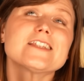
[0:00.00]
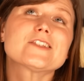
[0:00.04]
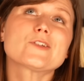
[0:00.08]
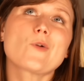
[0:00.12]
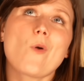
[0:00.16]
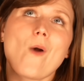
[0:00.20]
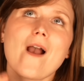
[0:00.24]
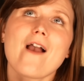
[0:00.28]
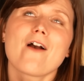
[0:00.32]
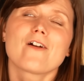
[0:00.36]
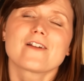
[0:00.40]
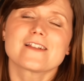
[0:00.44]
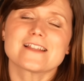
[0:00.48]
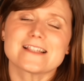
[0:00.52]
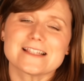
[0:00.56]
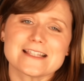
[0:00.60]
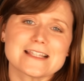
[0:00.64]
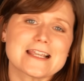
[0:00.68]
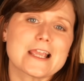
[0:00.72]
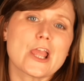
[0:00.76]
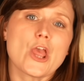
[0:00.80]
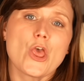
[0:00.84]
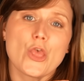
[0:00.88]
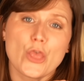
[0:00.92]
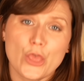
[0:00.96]
is quite
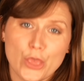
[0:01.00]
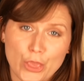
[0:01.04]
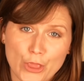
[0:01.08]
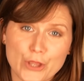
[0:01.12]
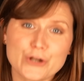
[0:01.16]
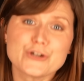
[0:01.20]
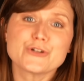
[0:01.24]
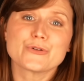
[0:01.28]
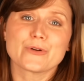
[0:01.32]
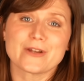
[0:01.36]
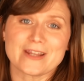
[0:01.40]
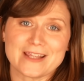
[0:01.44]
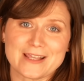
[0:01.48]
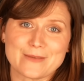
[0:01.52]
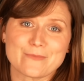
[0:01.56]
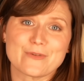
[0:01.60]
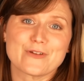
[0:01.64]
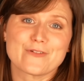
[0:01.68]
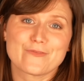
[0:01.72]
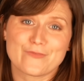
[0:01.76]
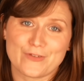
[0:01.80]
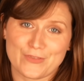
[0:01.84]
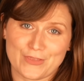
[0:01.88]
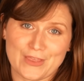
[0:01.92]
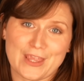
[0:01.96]
honestly the dream
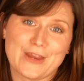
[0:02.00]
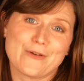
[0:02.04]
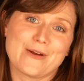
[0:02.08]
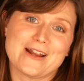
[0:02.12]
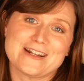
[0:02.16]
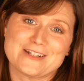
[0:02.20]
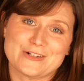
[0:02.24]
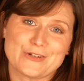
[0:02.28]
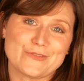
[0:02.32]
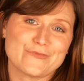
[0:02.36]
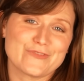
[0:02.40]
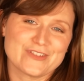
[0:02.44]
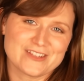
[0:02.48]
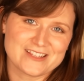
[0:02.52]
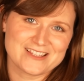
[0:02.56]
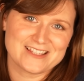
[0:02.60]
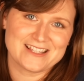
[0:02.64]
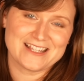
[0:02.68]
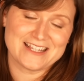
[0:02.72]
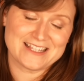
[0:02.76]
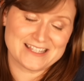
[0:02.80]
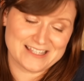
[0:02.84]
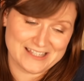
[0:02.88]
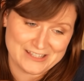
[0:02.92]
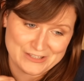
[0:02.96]
for theoretical
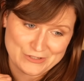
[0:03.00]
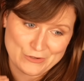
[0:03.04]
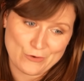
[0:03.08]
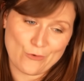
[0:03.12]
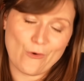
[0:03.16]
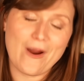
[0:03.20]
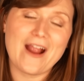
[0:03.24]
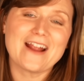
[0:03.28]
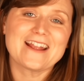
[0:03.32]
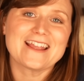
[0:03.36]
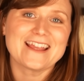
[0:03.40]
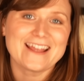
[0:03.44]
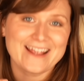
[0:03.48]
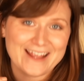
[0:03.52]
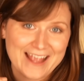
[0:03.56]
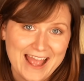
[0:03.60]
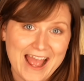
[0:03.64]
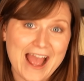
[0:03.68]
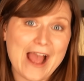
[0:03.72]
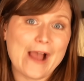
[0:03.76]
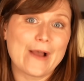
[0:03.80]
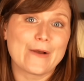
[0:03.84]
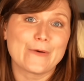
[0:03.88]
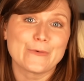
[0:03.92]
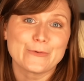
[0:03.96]
physicists, is cracking
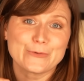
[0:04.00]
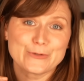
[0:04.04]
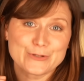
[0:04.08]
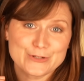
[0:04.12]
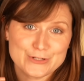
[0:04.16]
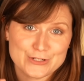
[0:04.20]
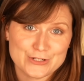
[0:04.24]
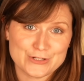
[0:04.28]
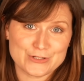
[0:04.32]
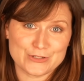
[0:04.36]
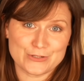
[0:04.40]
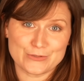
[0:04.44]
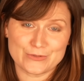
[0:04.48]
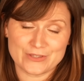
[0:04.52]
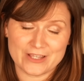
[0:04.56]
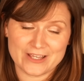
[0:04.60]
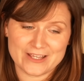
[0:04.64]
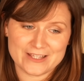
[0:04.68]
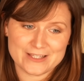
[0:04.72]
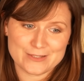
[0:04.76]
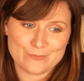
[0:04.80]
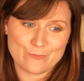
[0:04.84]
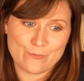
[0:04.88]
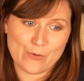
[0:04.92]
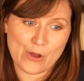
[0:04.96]
how to do
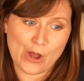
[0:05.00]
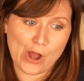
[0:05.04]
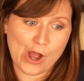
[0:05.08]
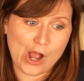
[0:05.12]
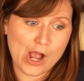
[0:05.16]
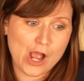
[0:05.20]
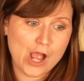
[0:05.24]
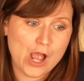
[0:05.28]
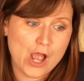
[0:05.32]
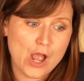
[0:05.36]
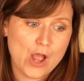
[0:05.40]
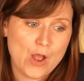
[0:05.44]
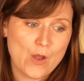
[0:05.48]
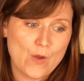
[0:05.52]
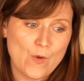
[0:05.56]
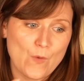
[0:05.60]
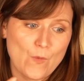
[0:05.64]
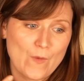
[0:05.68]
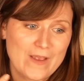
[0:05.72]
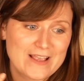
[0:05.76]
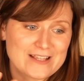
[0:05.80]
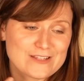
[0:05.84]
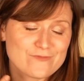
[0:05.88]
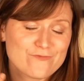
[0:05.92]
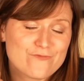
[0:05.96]
this. But
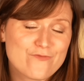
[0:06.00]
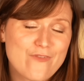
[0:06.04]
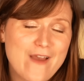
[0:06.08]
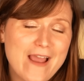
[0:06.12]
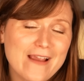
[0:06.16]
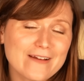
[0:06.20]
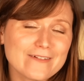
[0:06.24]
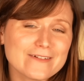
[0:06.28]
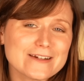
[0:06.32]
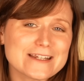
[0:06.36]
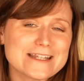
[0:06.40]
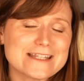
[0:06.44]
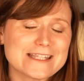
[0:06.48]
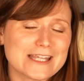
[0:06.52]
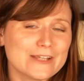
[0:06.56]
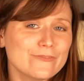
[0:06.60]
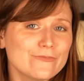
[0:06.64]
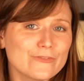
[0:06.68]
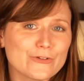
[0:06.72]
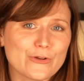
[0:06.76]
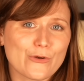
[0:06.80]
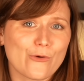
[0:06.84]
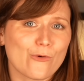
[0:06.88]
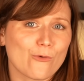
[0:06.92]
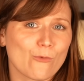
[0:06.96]
it's very
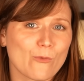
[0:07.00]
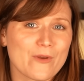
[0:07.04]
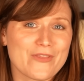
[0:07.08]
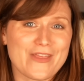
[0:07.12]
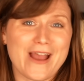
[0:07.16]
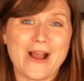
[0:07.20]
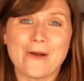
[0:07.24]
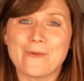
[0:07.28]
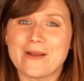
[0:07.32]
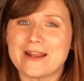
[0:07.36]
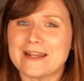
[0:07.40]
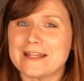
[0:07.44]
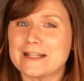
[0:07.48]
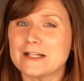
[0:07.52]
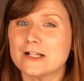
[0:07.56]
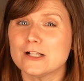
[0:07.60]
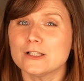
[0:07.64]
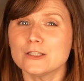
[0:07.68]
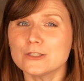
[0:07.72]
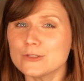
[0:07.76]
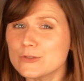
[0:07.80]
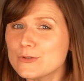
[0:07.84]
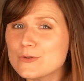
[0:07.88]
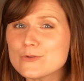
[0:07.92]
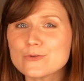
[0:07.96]
difficult without any
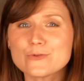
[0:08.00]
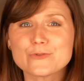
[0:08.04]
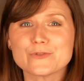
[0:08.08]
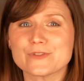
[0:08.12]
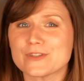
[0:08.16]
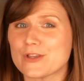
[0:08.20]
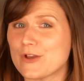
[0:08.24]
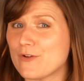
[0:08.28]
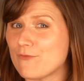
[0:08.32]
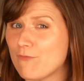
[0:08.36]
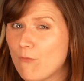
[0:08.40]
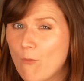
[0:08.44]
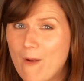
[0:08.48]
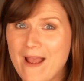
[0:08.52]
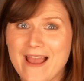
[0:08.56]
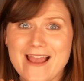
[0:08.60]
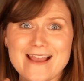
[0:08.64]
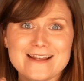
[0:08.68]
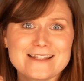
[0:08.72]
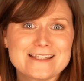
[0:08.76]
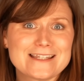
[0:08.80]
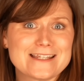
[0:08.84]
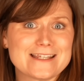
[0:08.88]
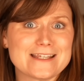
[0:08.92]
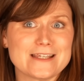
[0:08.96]
clues of where
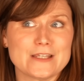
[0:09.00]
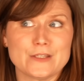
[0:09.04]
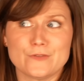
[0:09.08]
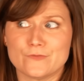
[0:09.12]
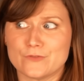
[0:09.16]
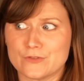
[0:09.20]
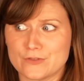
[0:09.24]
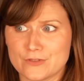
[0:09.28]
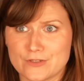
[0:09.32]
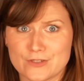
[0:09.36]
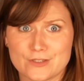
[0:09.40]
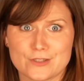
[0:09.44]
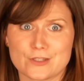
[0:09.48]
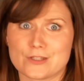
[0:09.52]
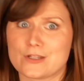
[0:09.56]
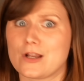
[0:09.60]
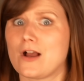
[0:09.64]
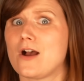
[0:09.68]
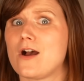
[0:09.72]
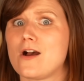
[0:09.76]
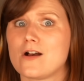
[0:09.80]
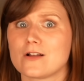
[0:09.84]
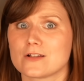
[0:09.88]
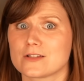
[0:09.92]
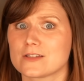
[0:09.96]
to even
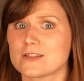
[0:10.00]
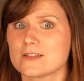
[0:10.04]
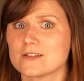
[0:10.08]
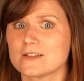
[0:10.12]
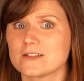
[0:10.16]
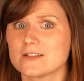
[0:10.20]
start.